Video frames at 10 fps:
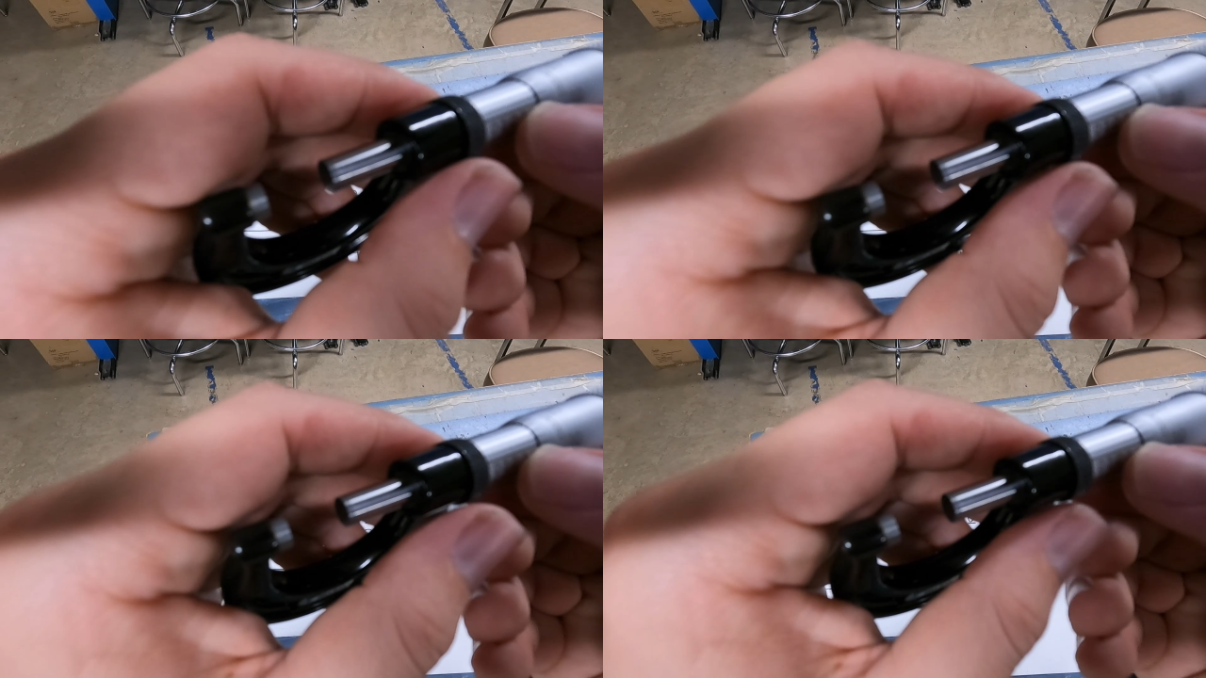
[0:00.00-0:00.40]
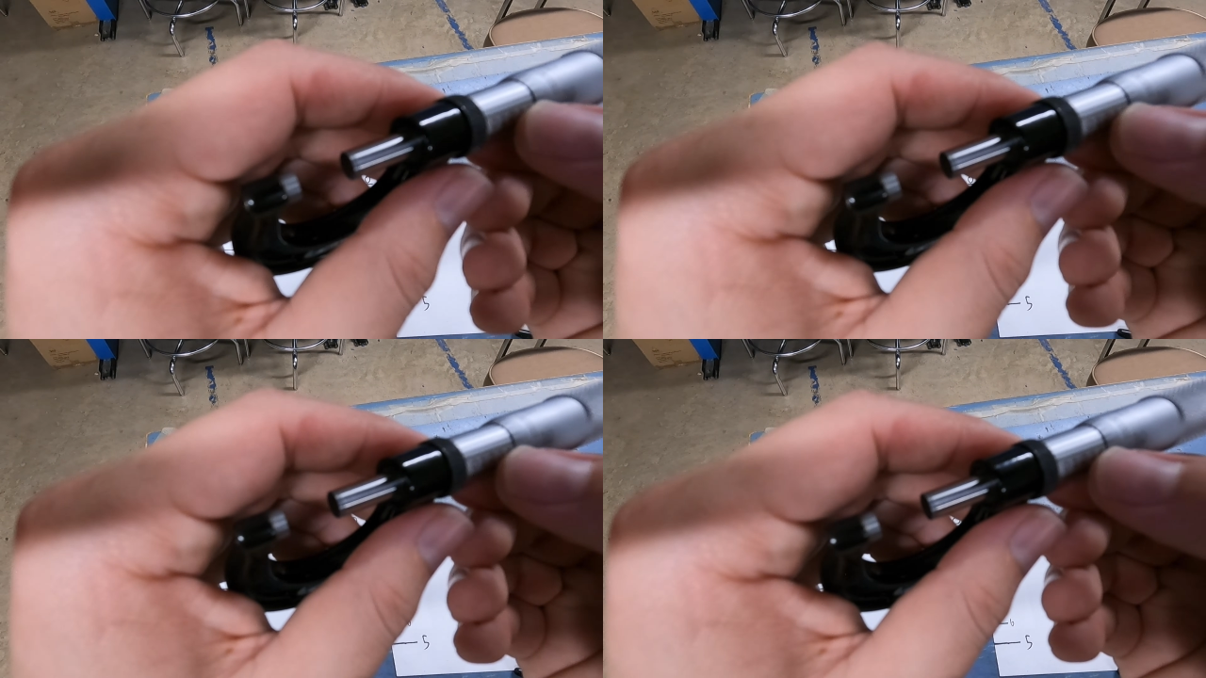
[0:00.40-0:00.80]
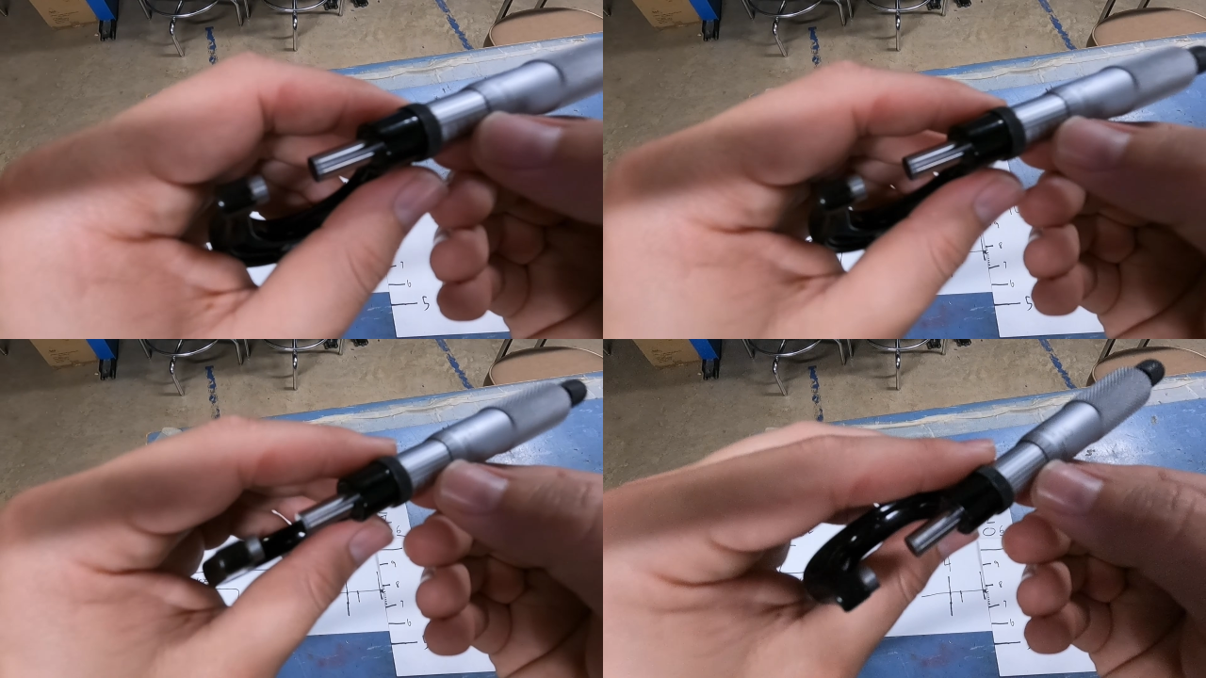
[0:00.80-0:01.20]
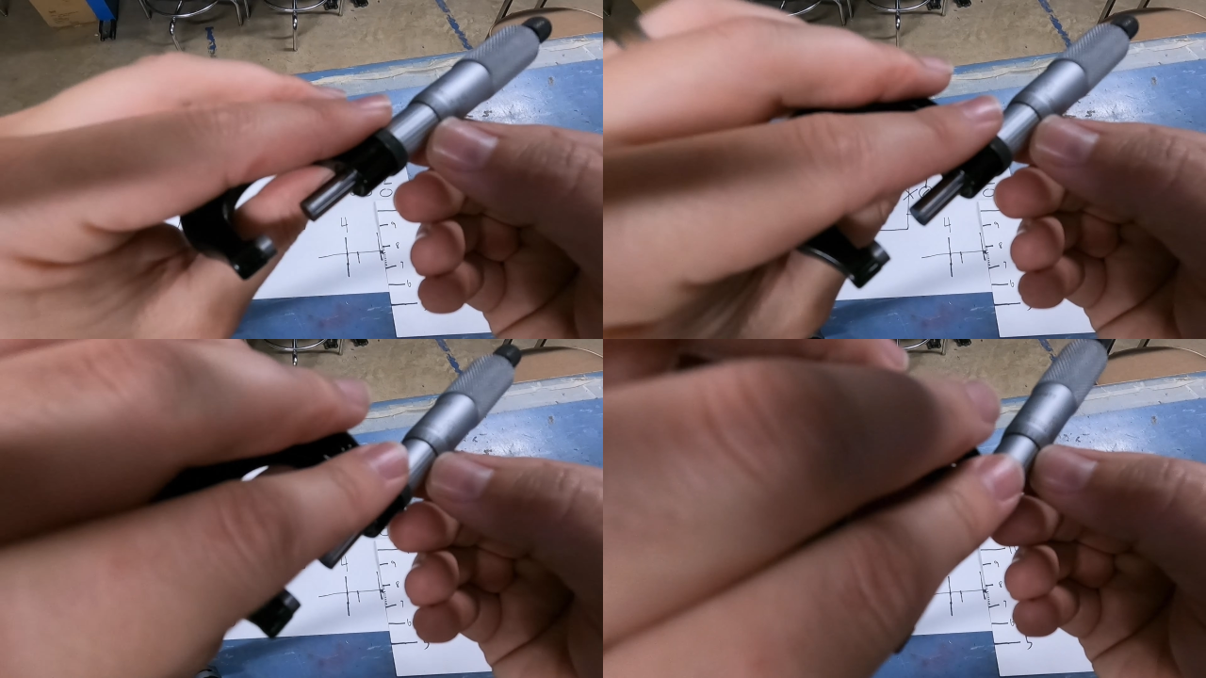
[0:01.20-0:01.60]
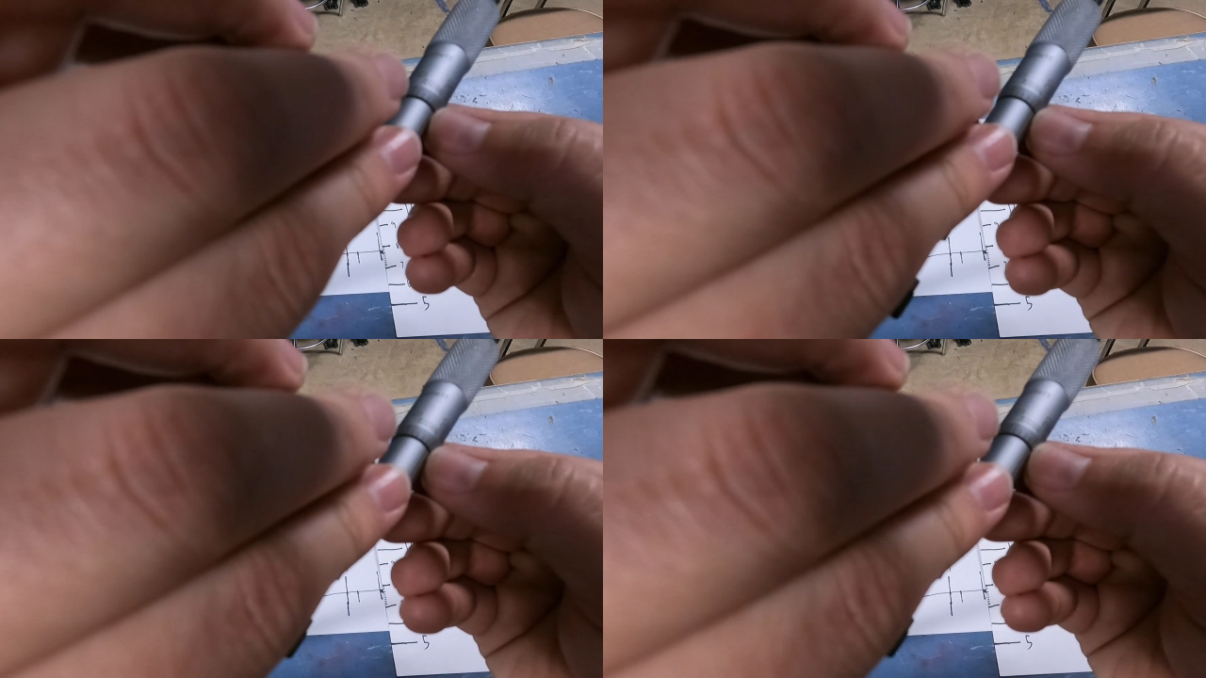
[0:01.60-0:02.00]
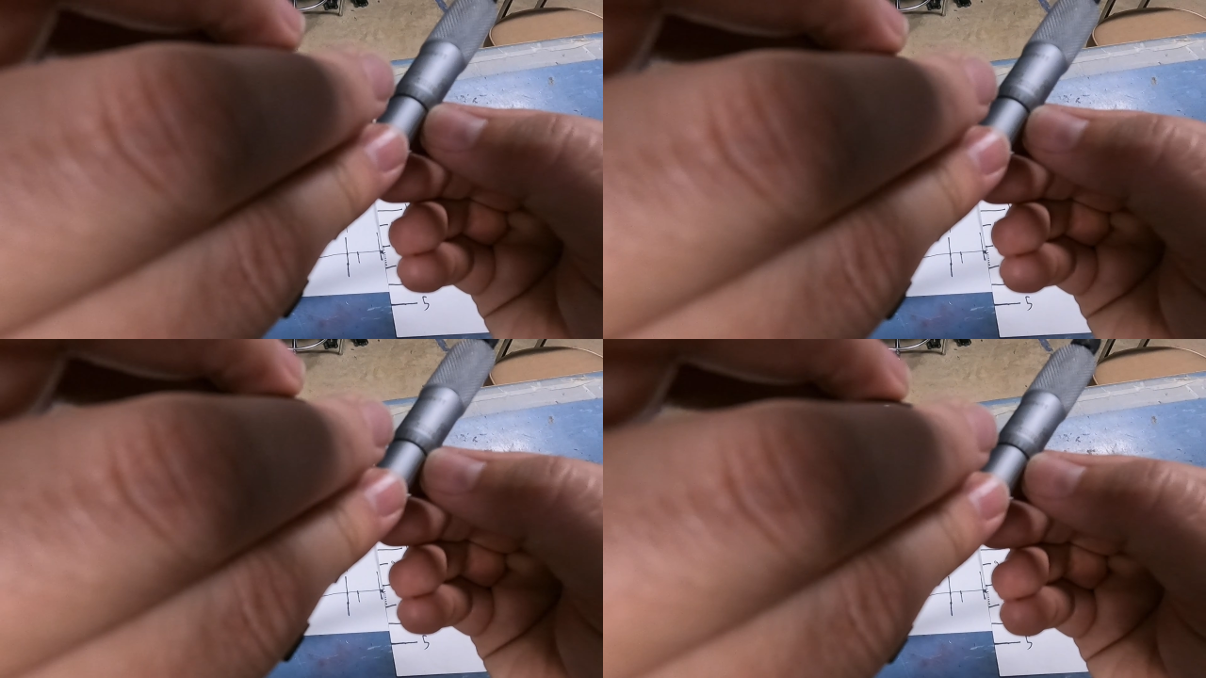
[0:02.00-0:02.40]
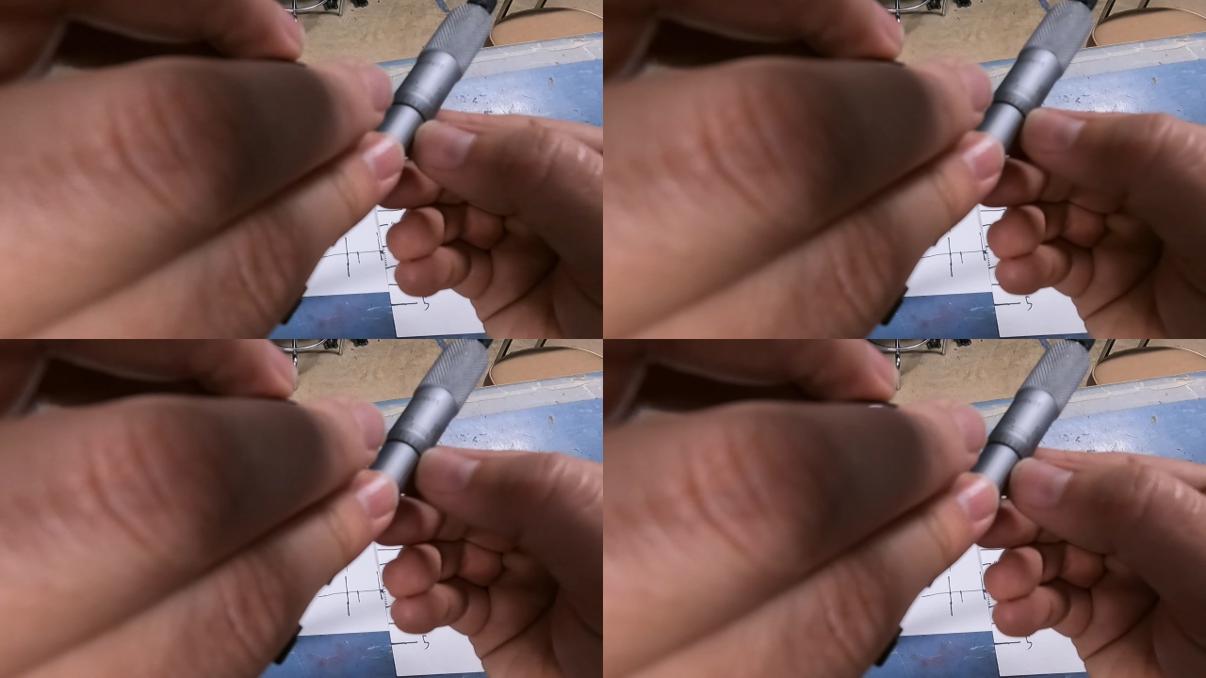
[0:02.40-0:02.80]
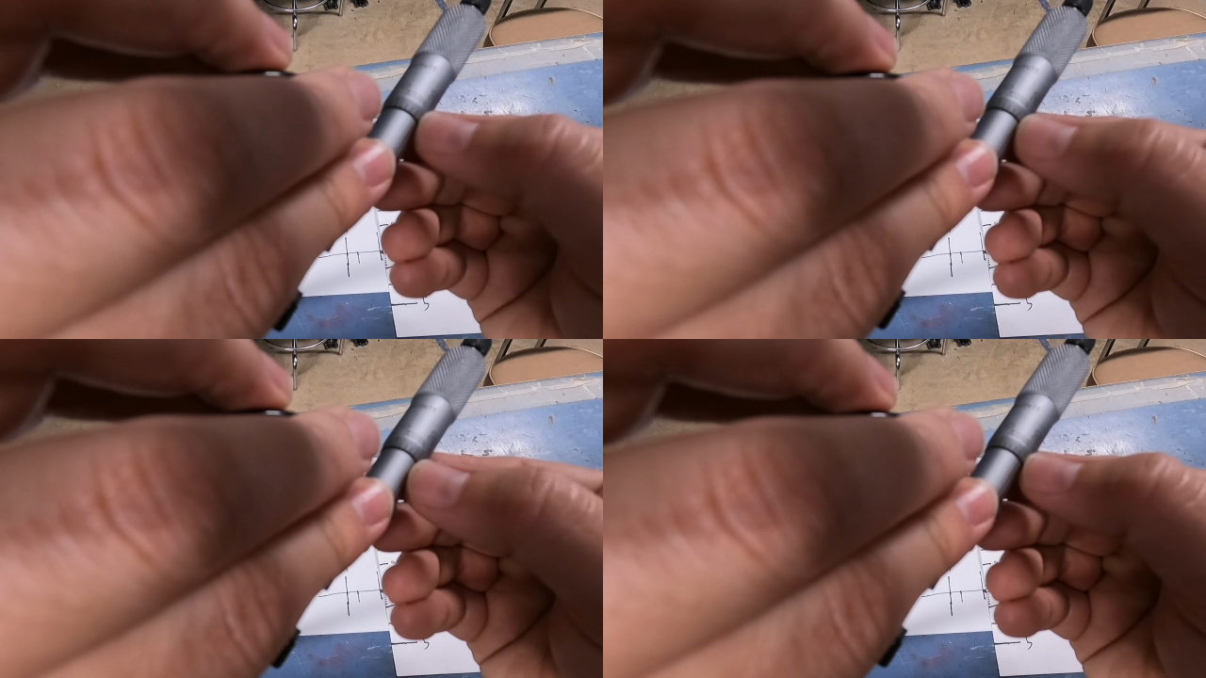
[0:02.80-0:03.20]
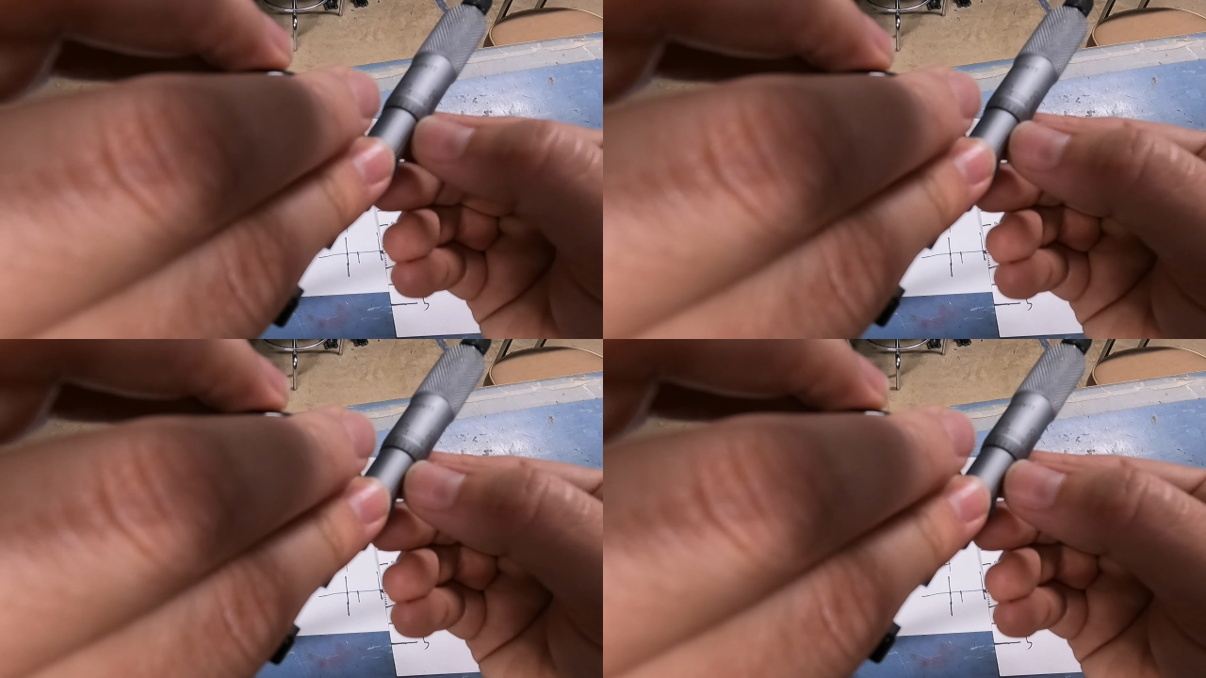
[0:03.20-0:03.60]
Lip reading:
[unreadable: no face in view]